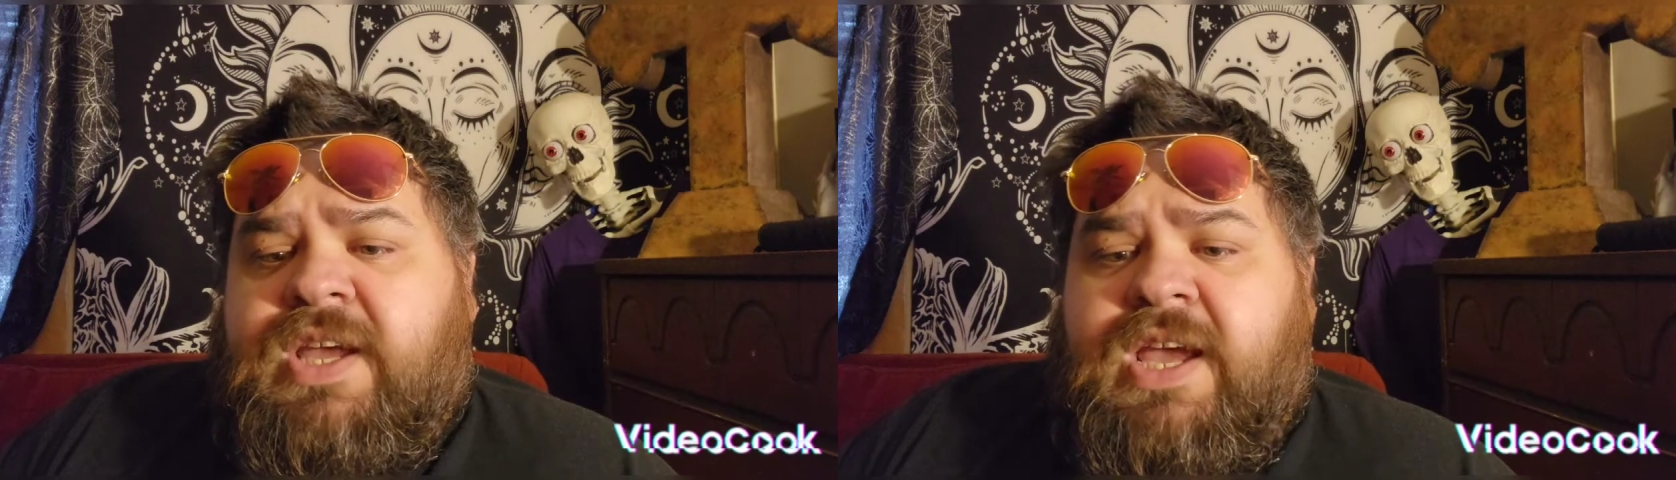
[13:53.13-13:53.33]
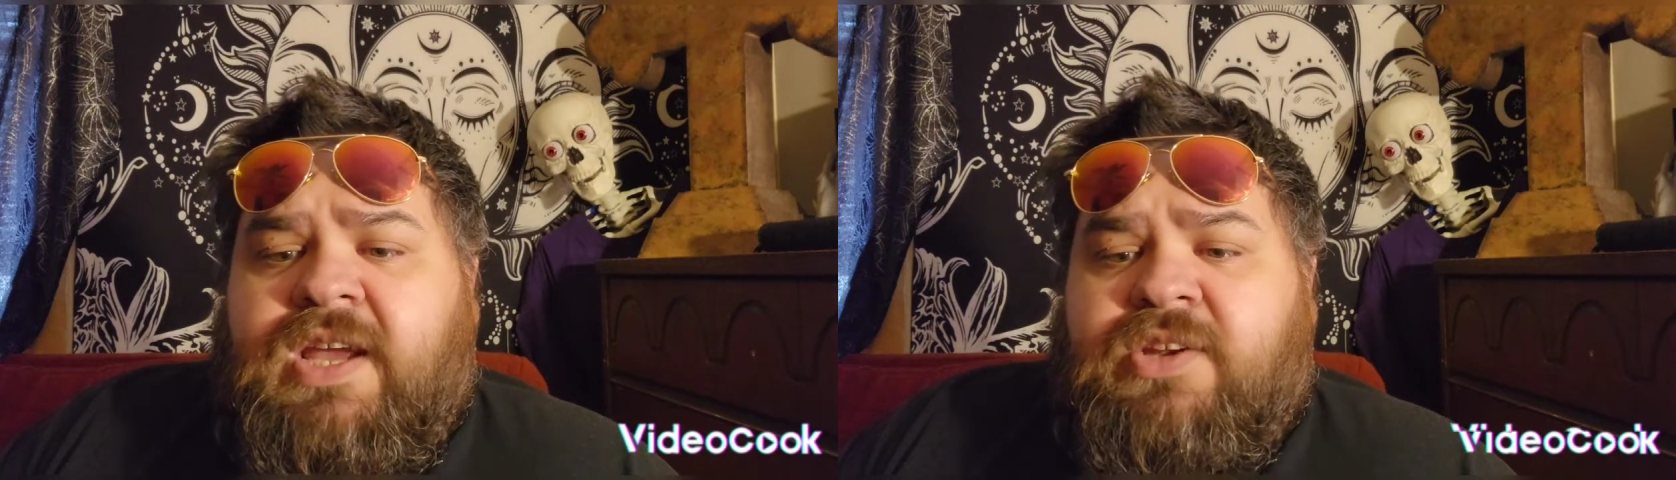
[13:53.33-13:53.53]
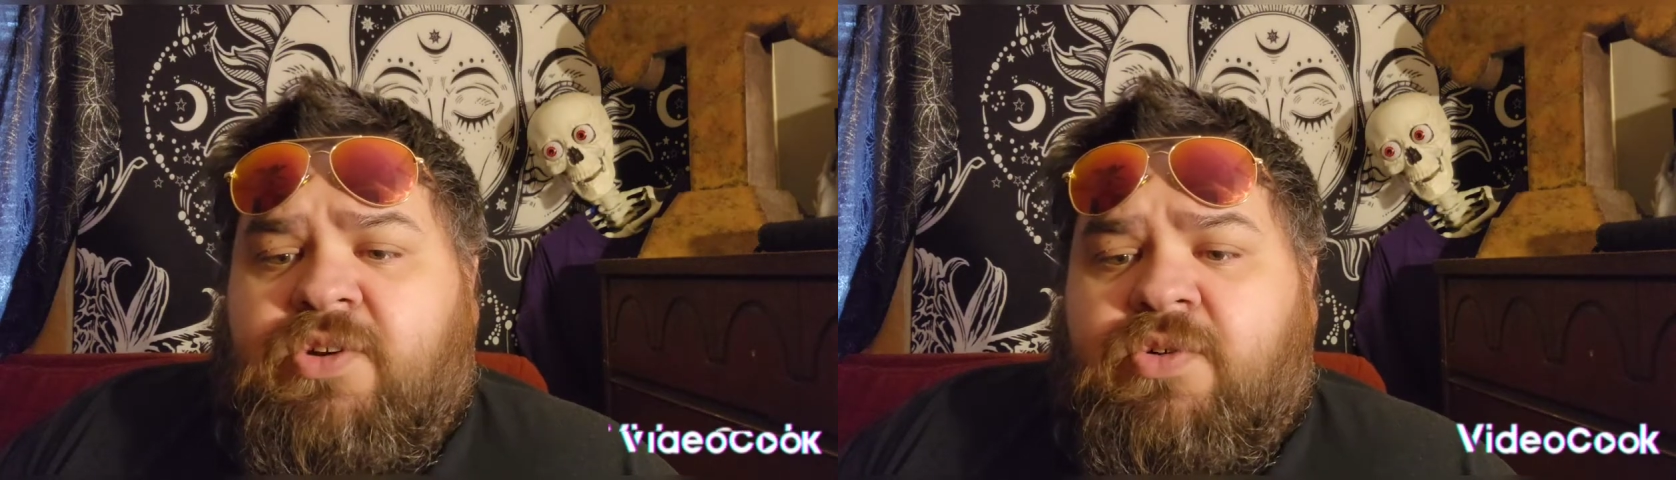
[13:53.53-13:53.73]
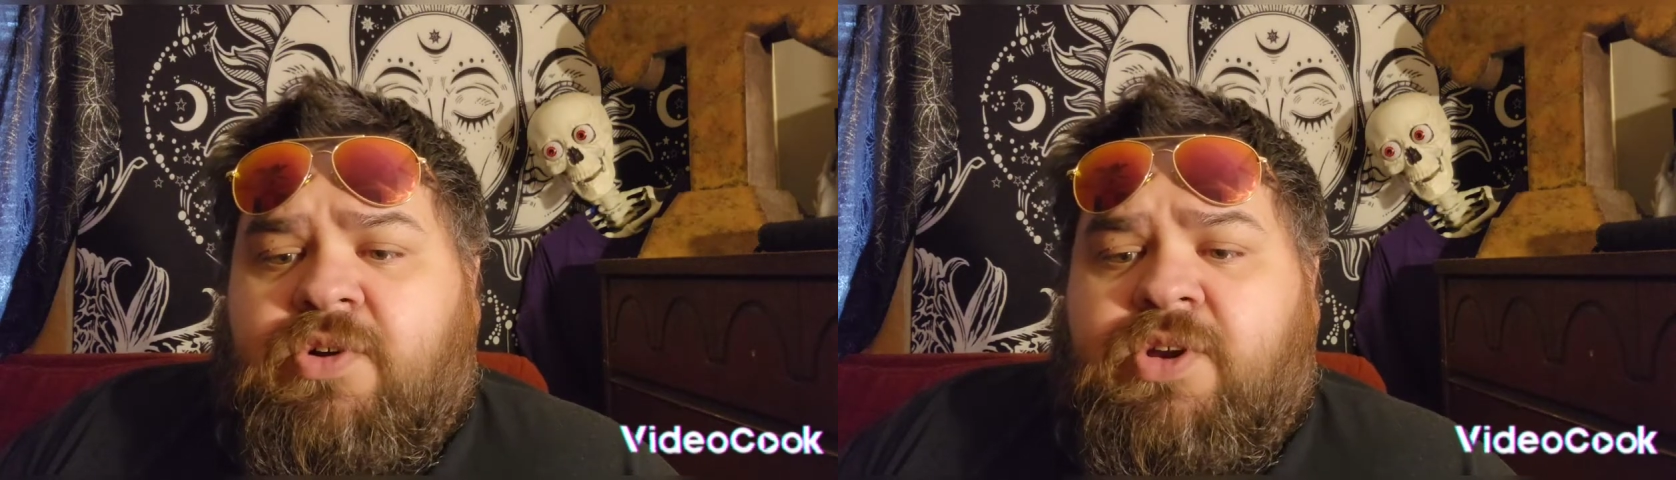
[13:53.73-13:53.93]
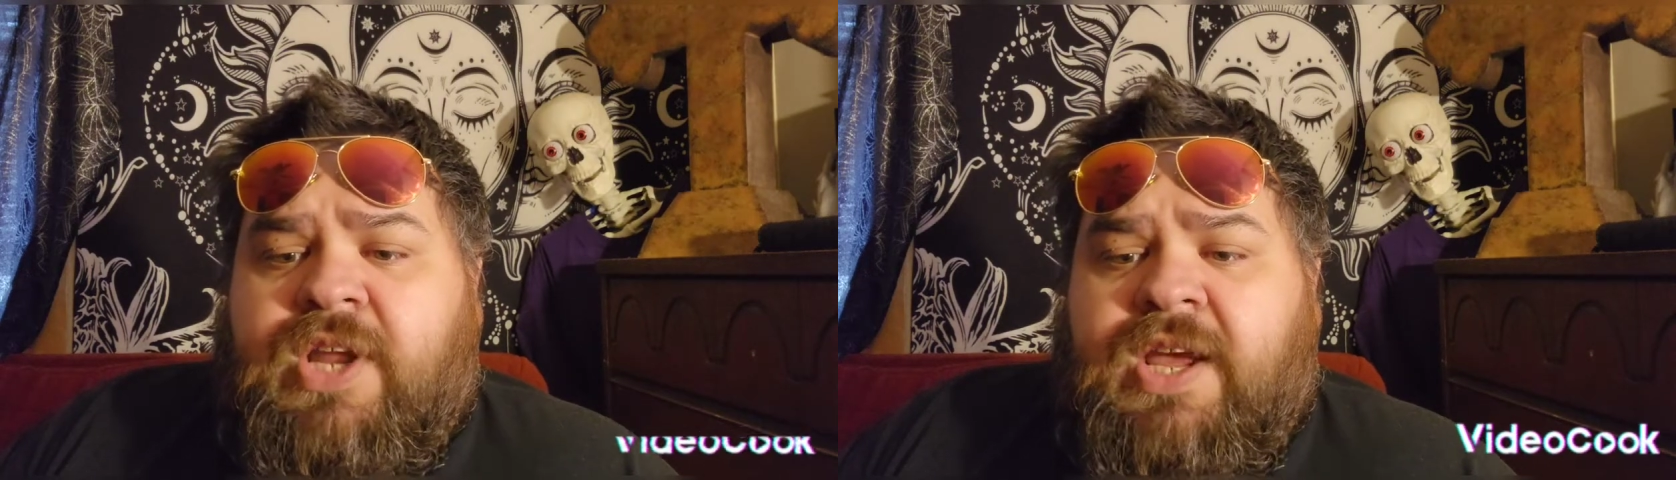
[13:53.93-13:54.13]
had
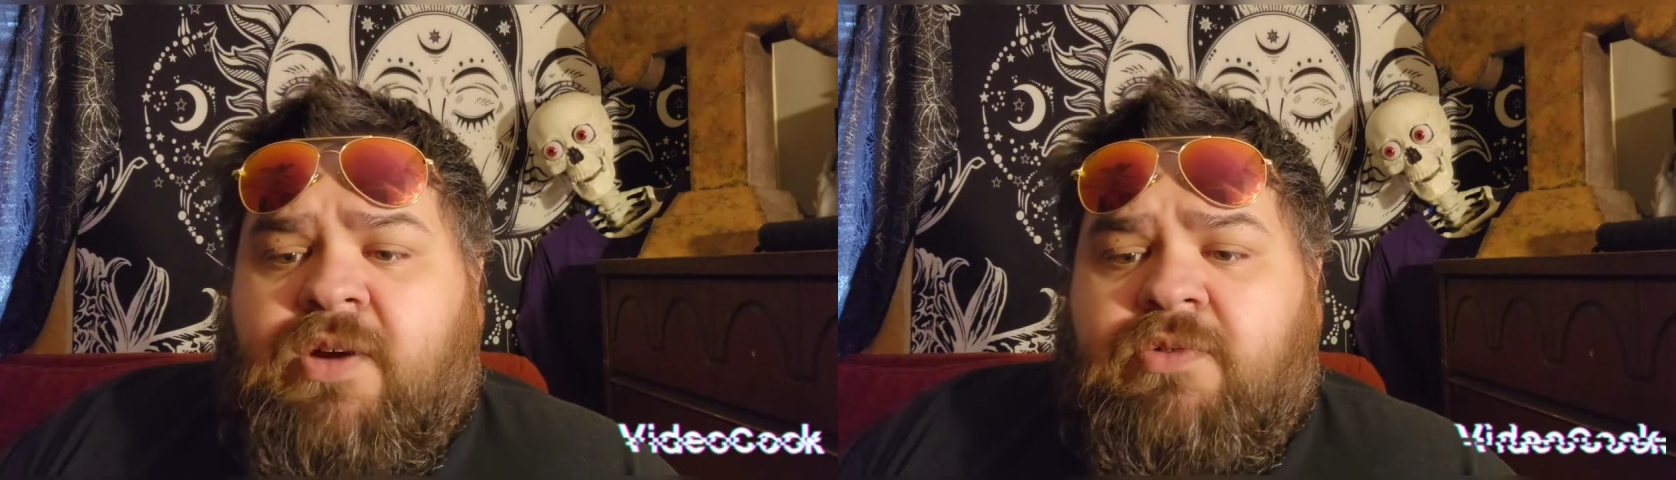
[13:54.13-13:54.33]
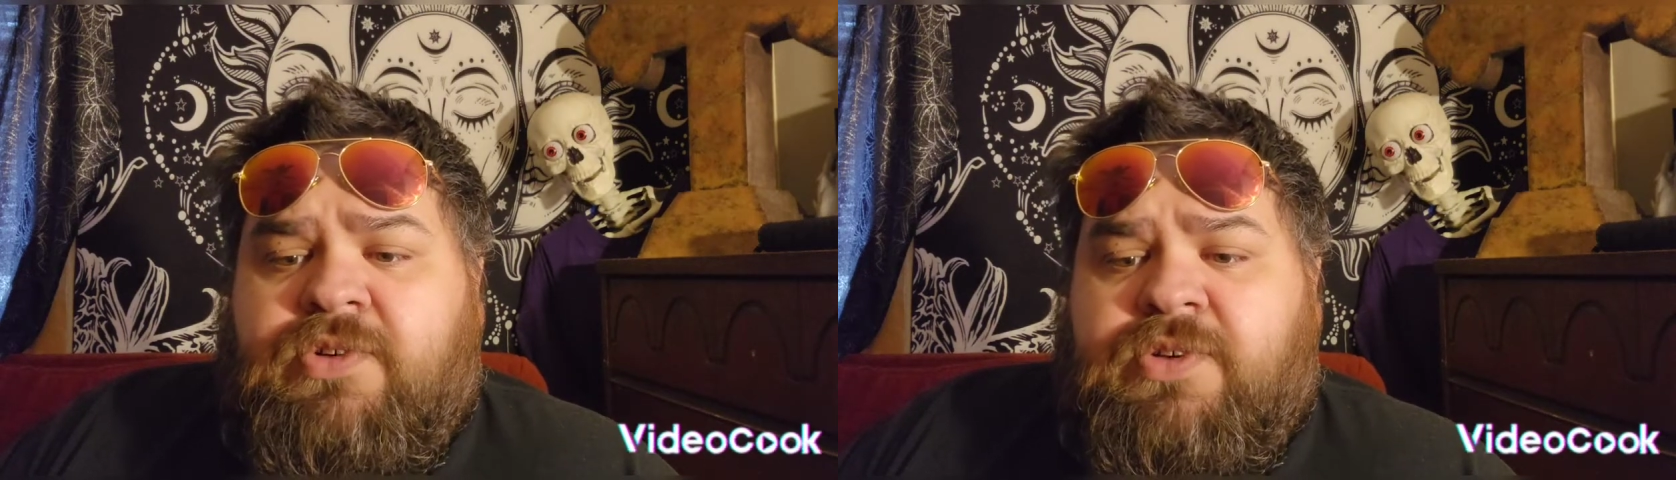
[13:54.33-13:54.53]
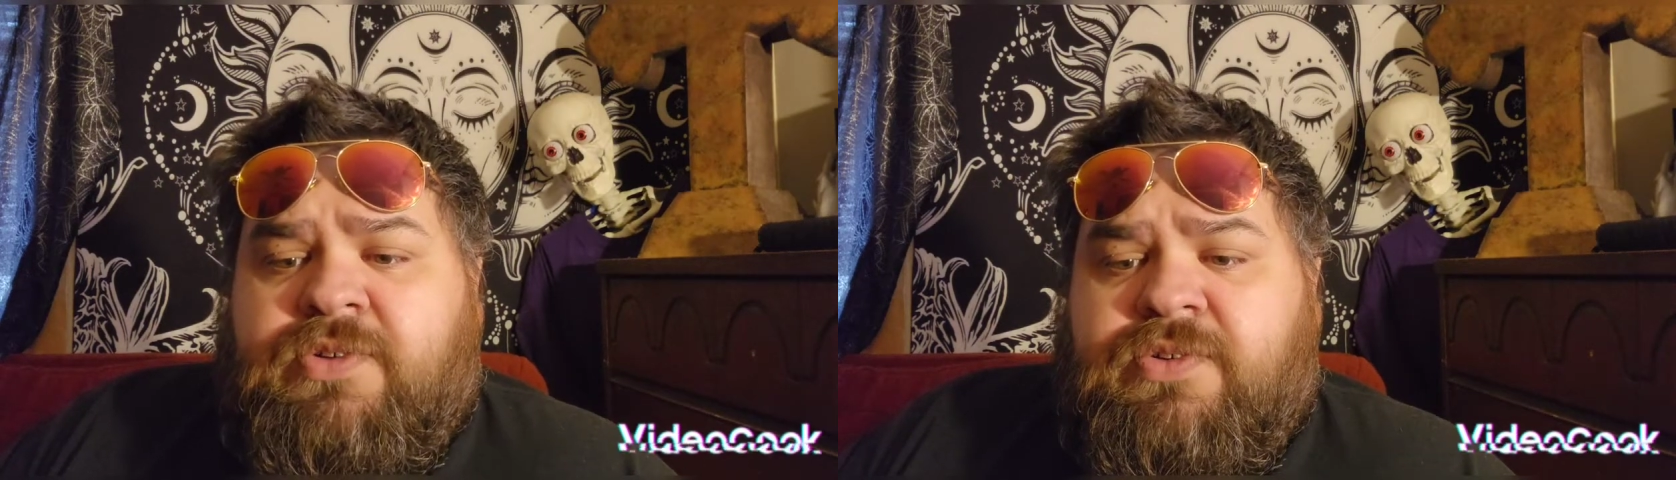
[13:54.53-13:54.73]
gone out